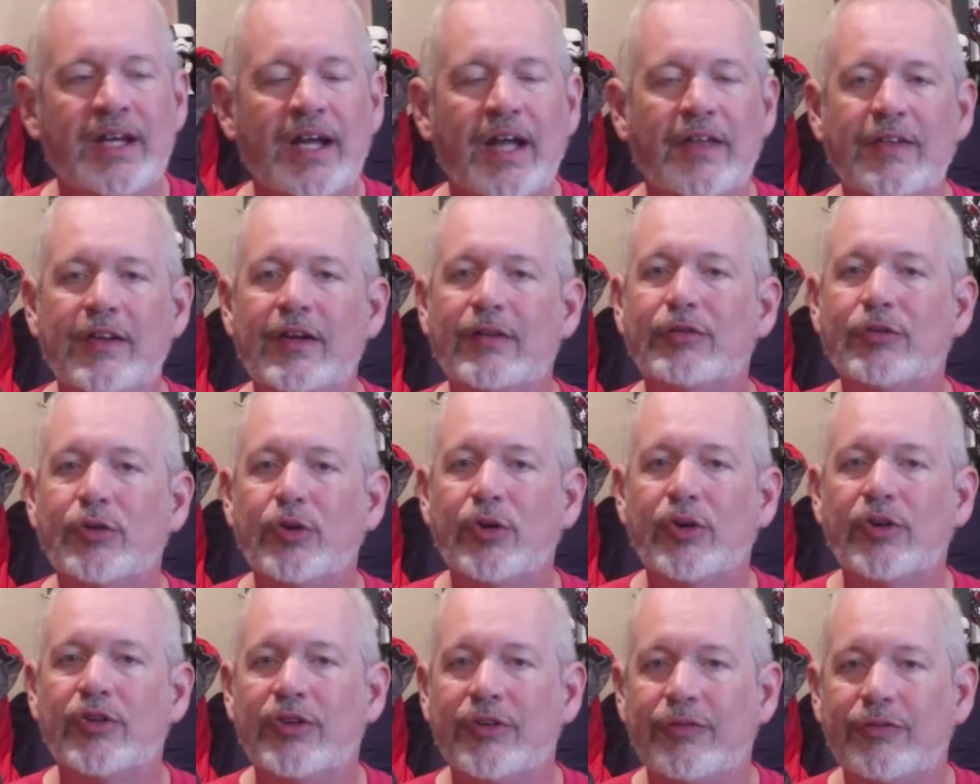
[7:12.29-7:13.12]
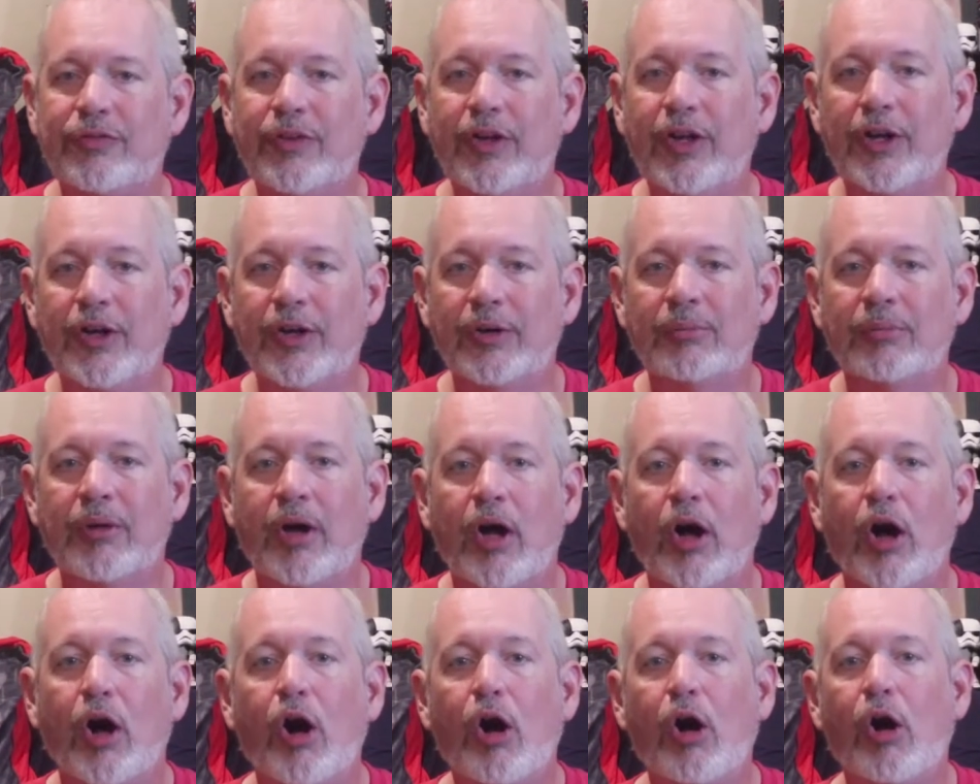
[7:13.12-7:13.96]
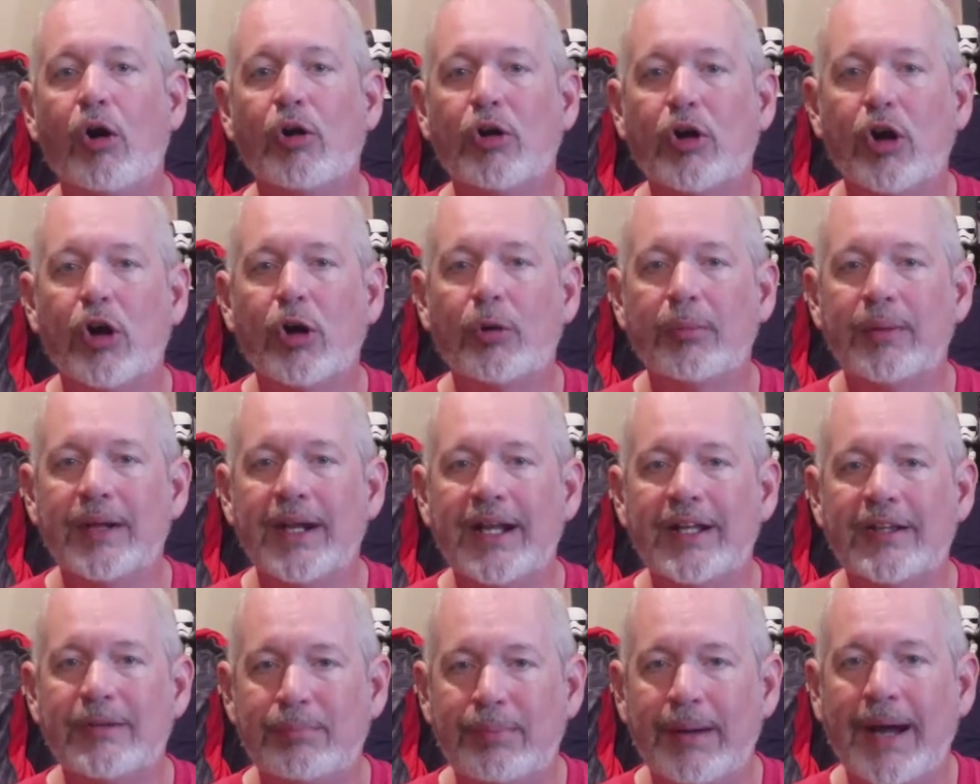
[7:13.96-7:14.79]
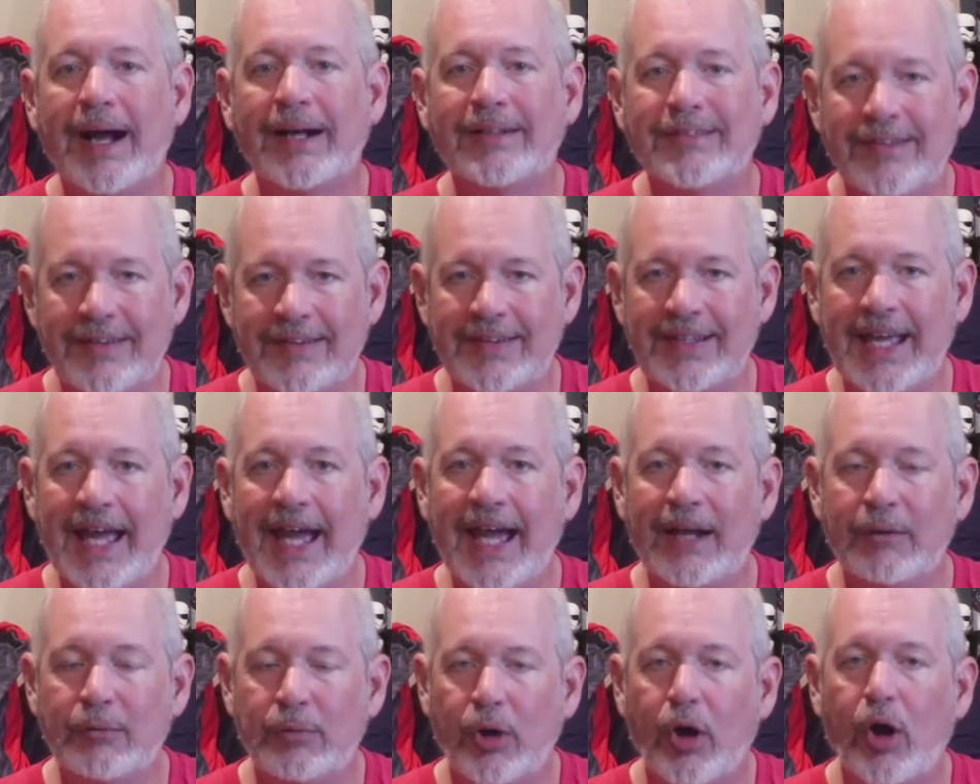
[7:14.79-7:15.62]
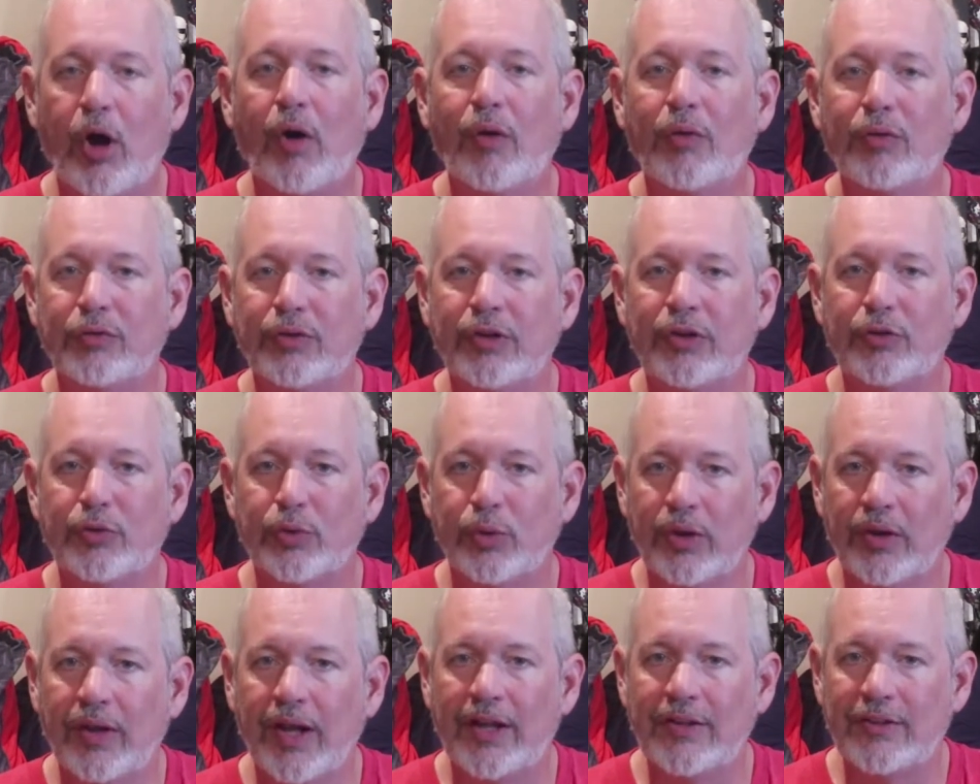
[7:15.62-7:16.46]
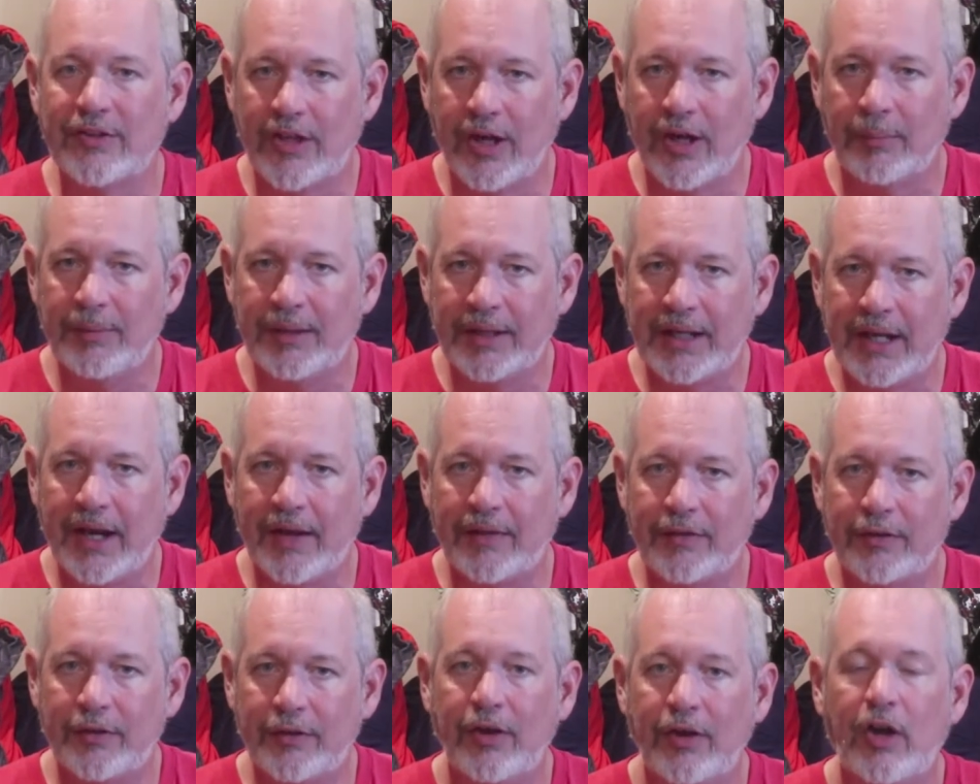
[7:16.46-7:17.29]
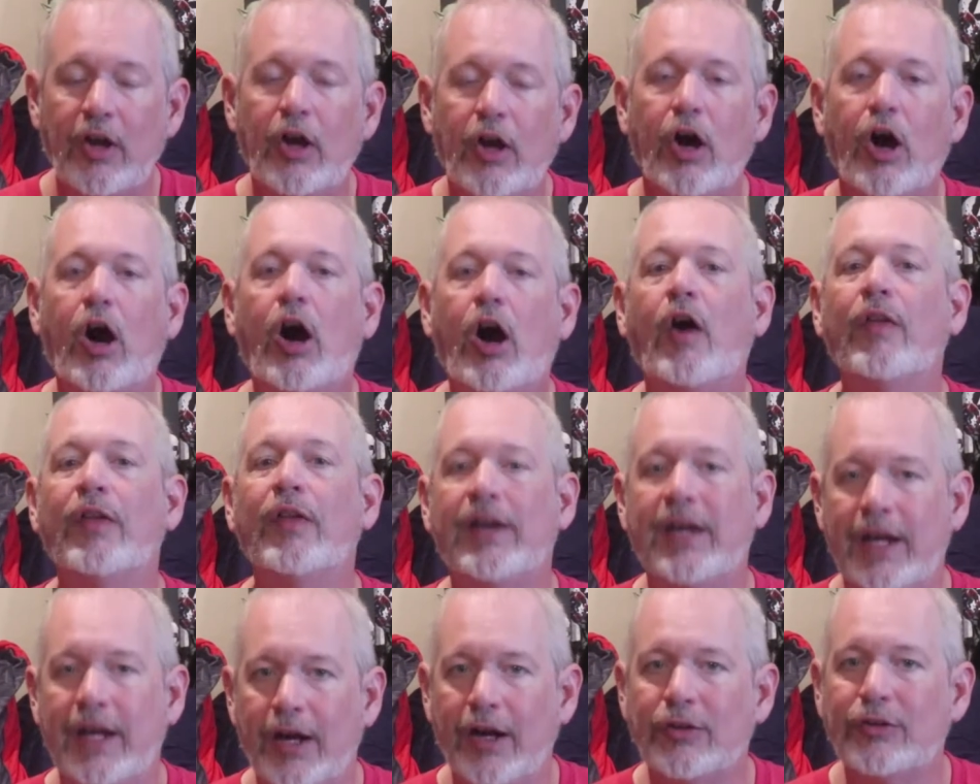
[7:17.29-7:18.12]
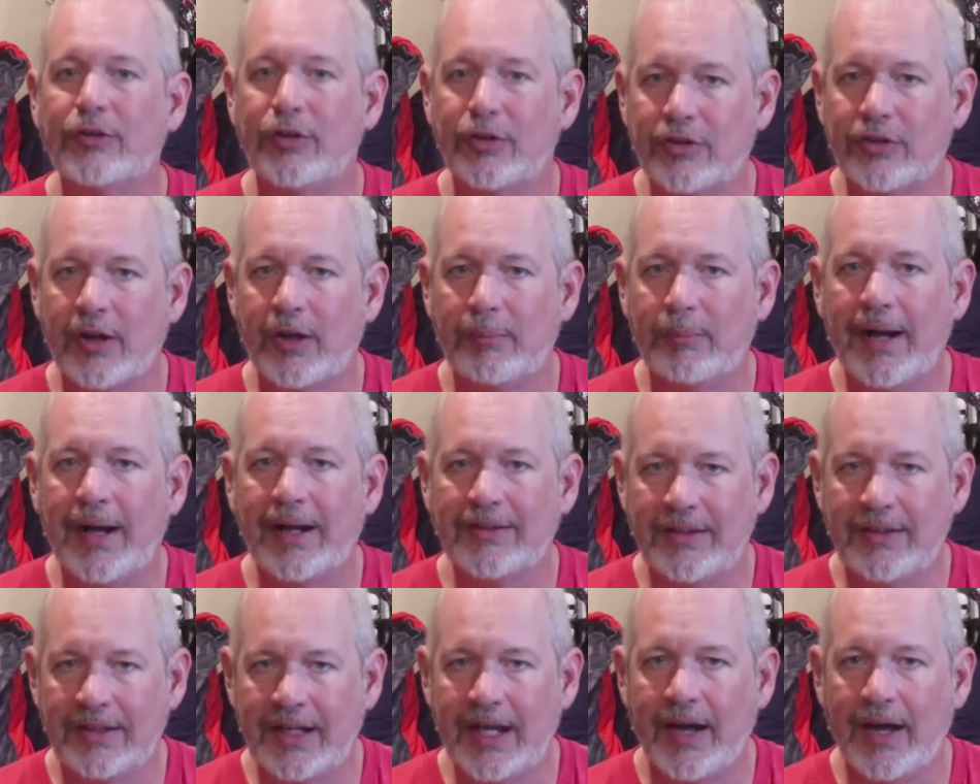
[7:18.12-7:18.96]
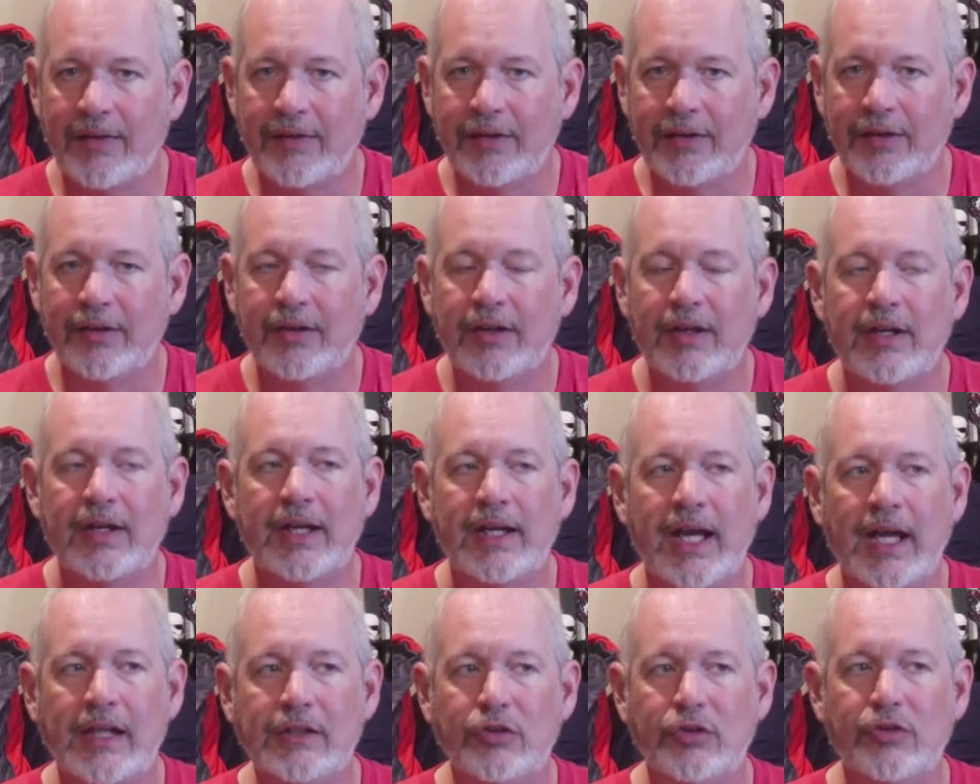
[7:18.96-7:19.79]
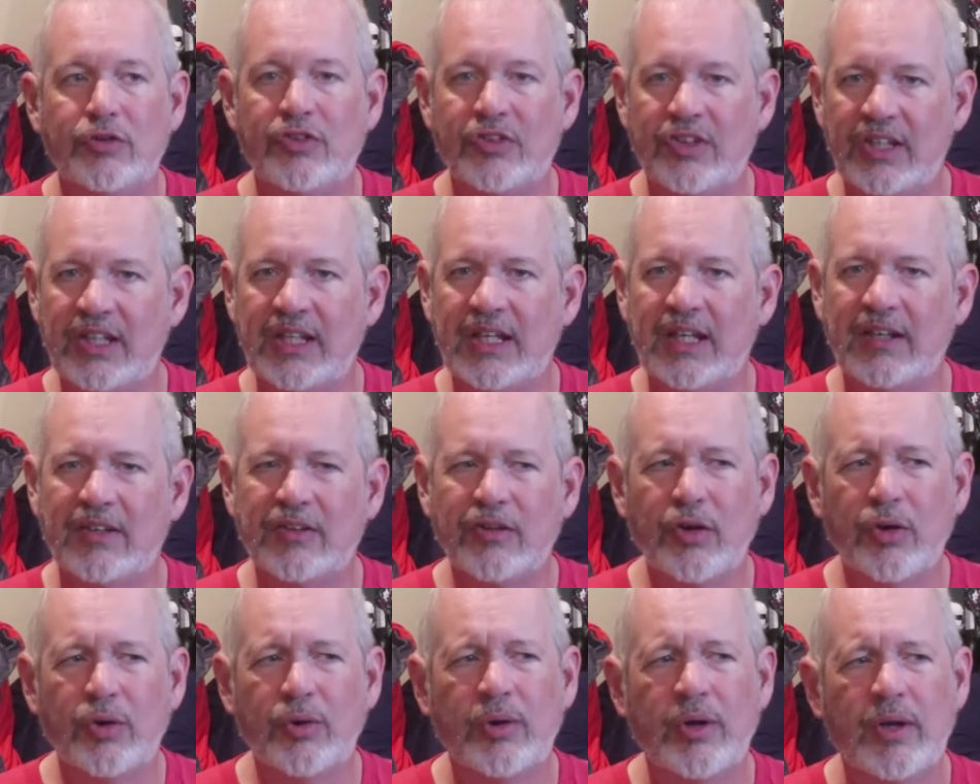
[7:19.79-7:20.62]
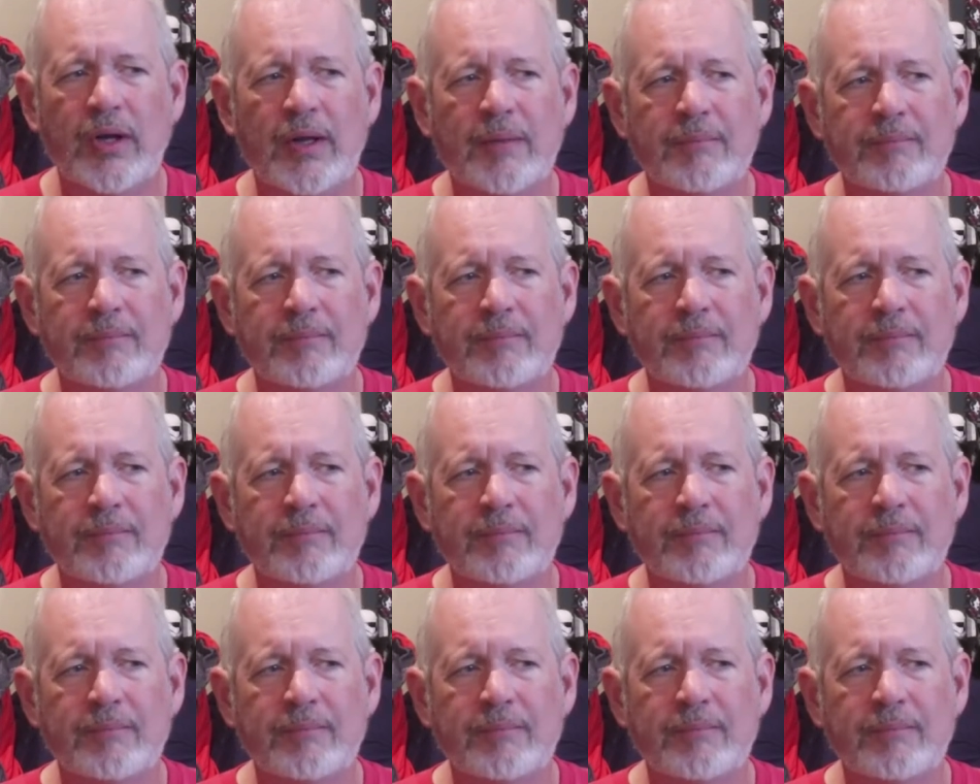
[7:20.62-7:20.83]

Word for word: And then of course the film all culminates back to the end where all three storylines come together, all the characters come back together, and you see it. So,